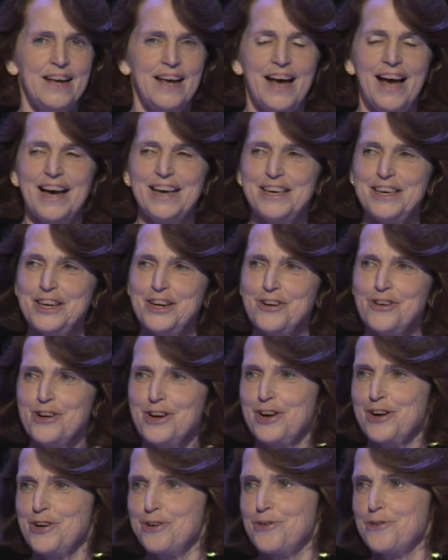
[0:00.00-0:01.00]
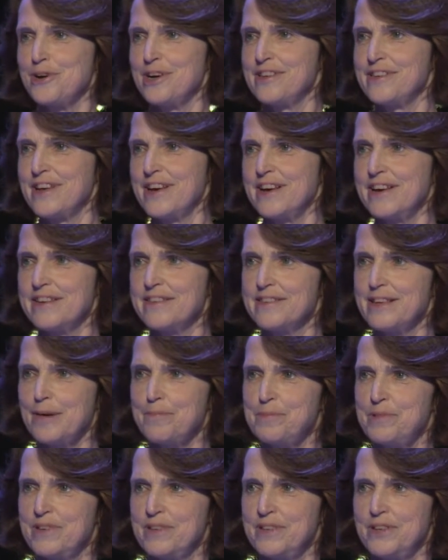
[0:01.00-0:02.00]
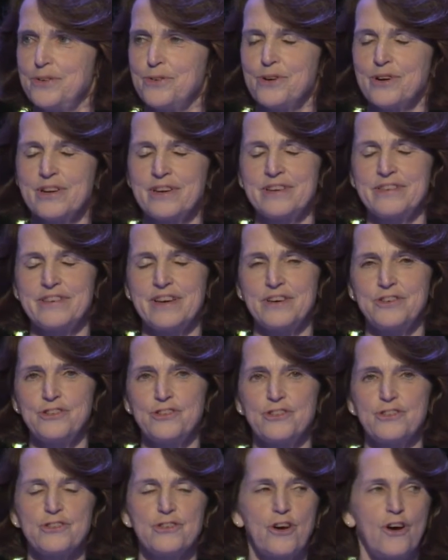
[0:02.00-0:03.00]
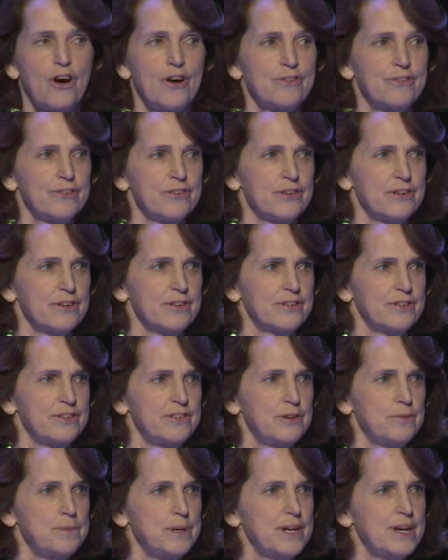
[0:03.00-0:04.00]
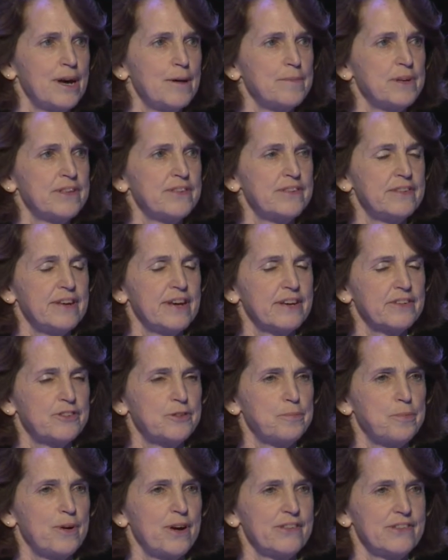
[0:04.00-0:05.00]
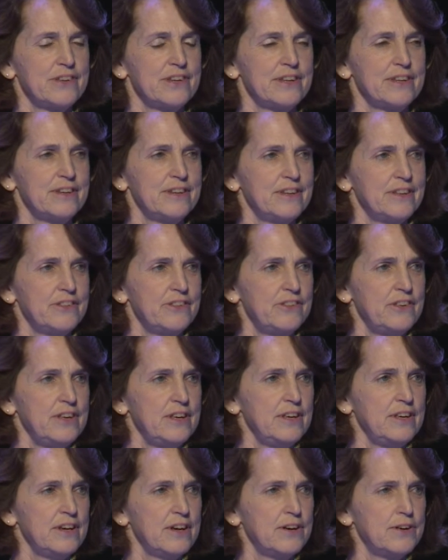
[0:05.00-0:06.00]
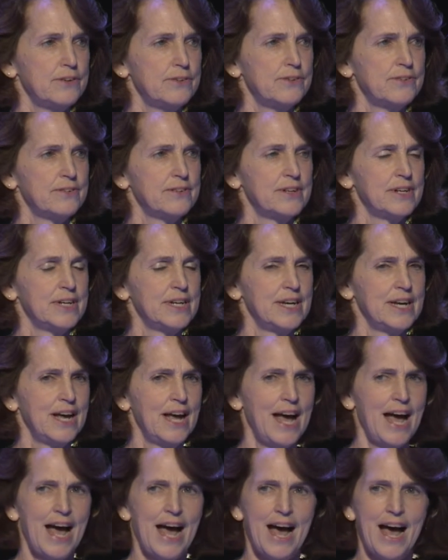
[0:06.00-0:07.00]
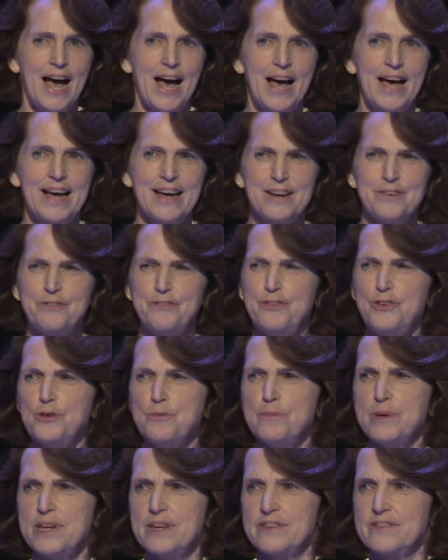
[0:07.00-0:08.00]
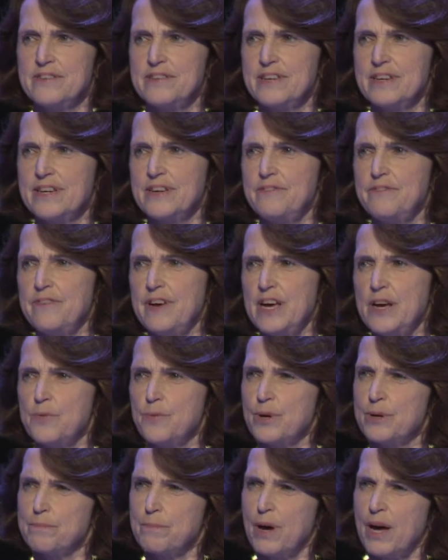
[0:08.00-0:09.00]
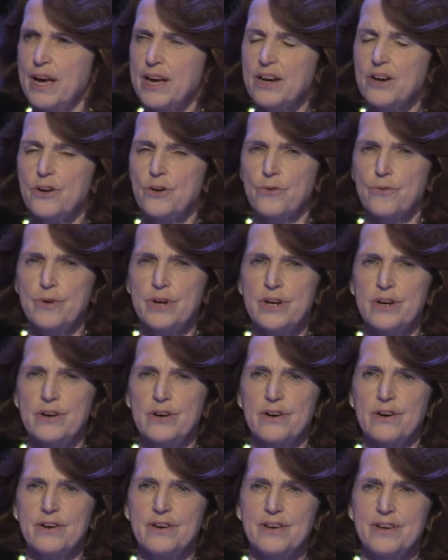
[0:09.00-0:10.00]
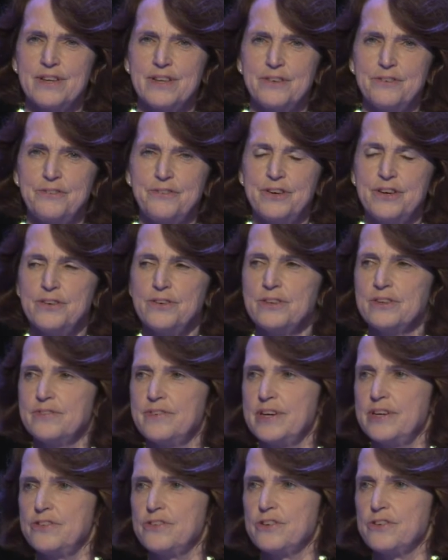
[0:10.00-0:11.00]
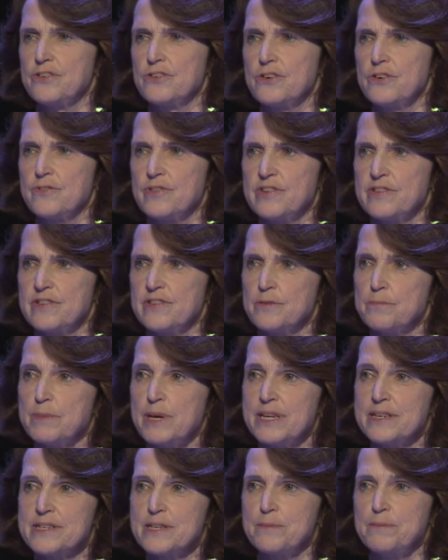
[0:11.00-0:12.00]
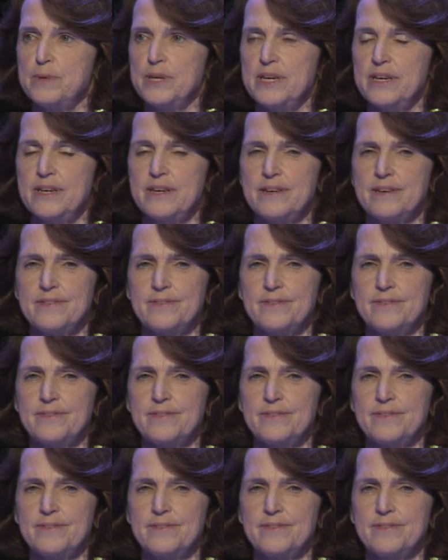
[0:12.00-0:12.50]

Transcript: A year ago, as I accepted the organization's offer to become its next president and CEO, I had a few minutes to convey what my career in the field of aging services meant to me.